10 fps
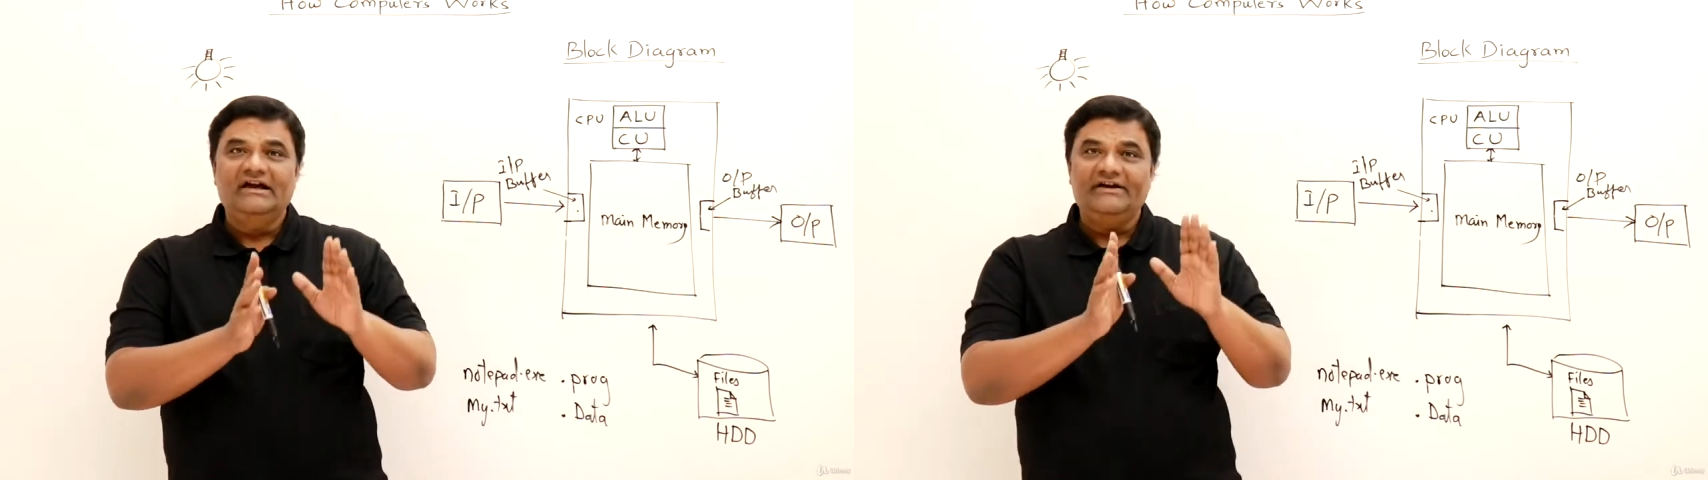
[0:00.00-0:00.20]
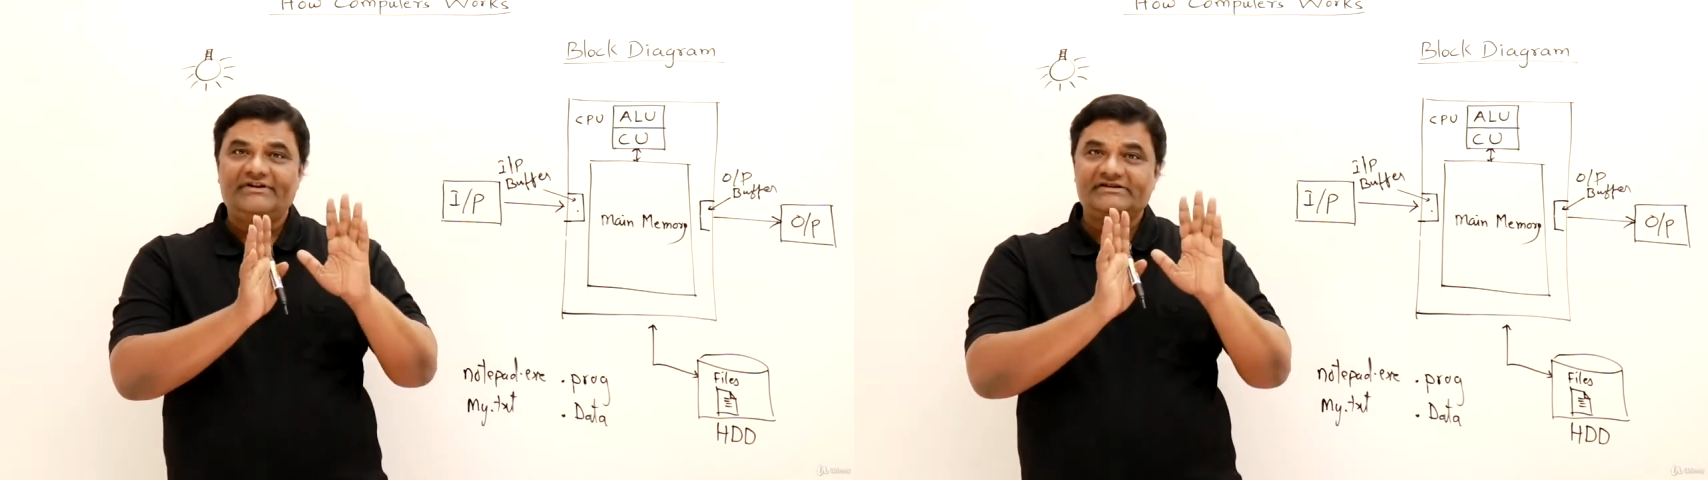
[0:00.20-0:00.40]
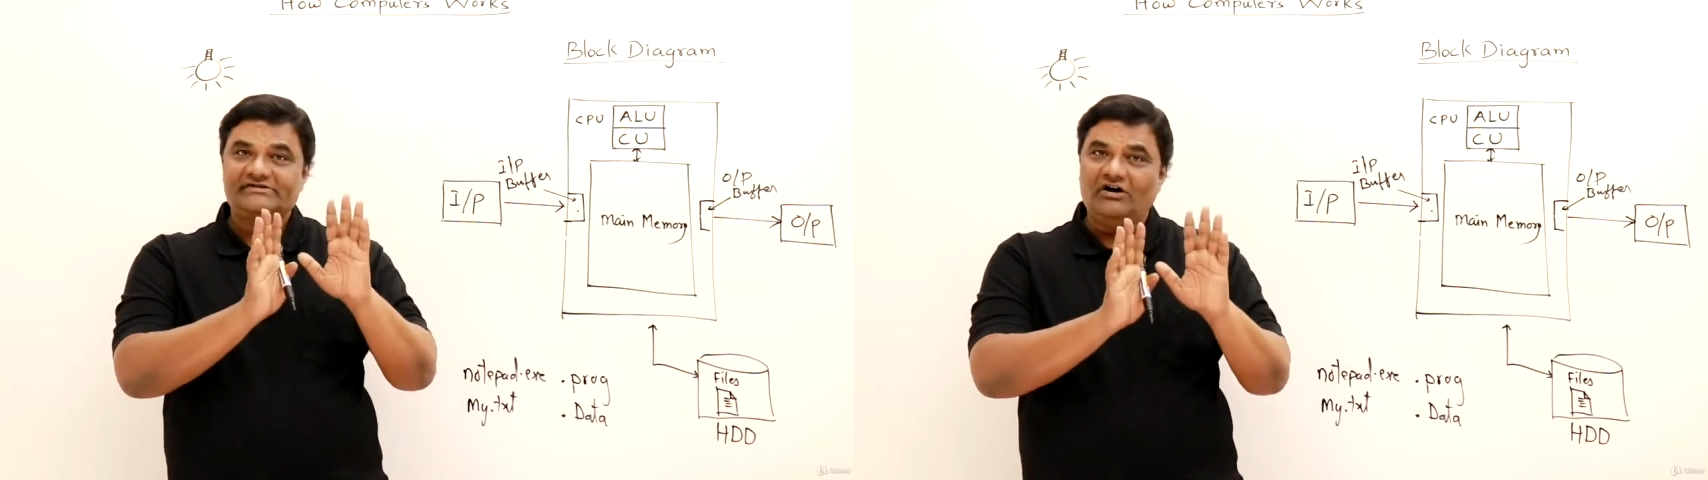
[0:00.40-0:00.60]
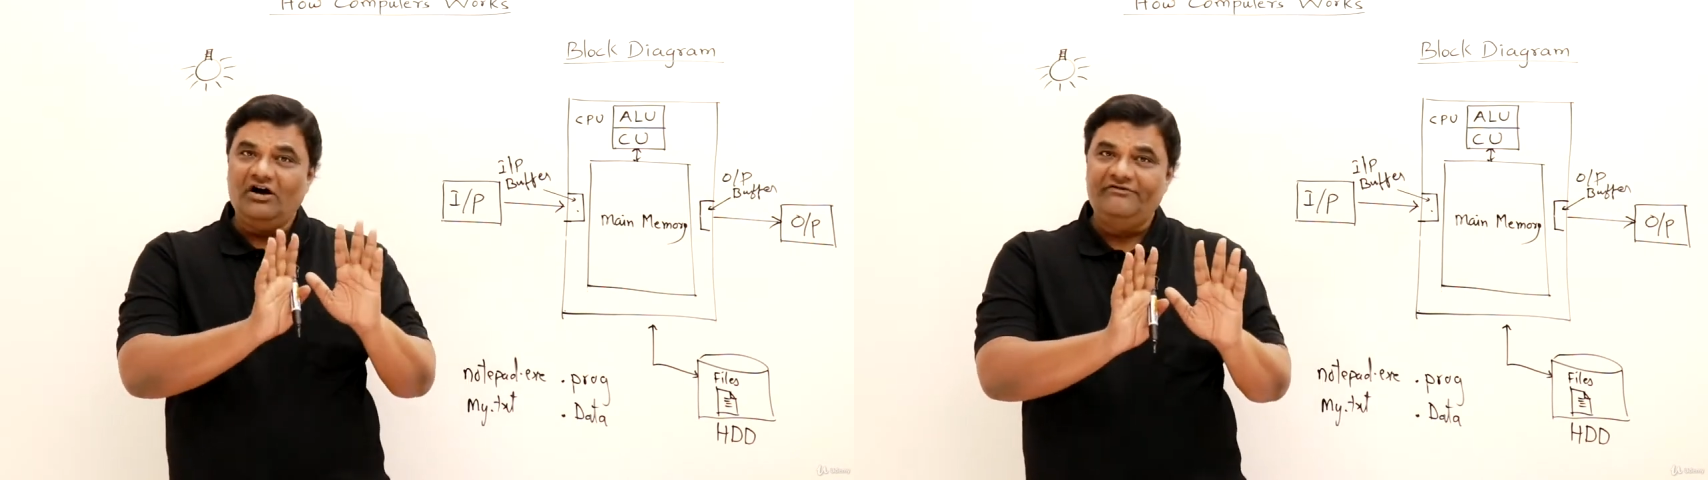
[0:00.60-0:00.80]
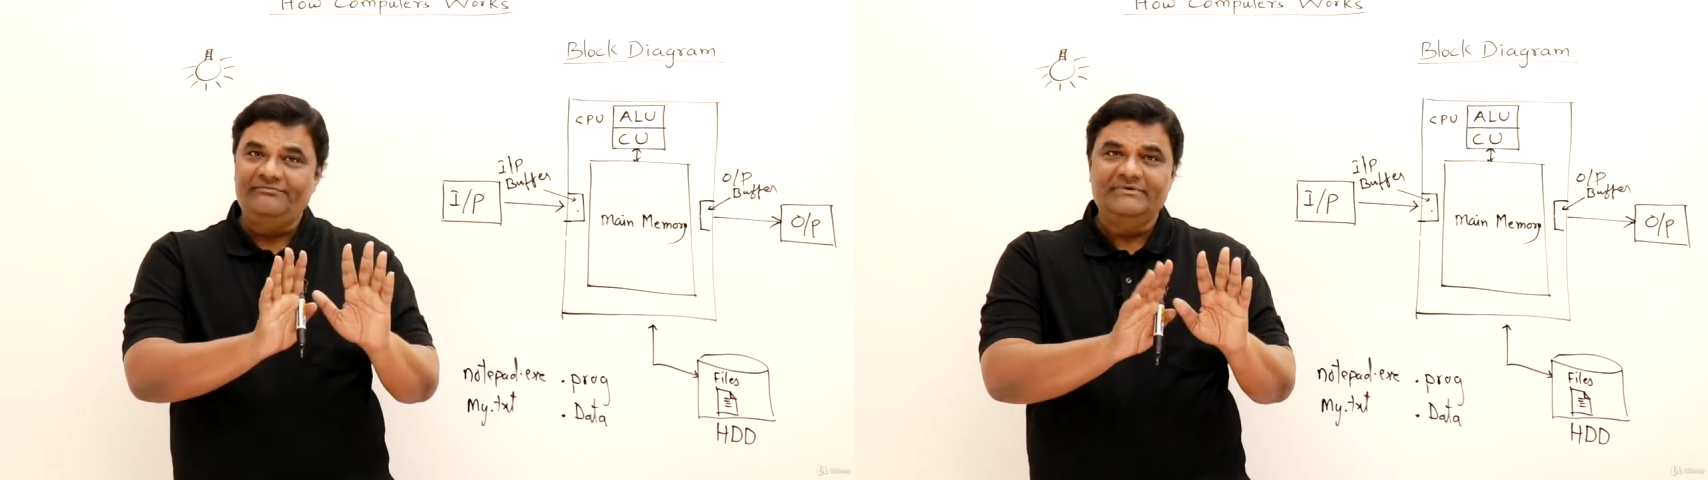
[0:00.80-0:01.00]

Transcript: If it is off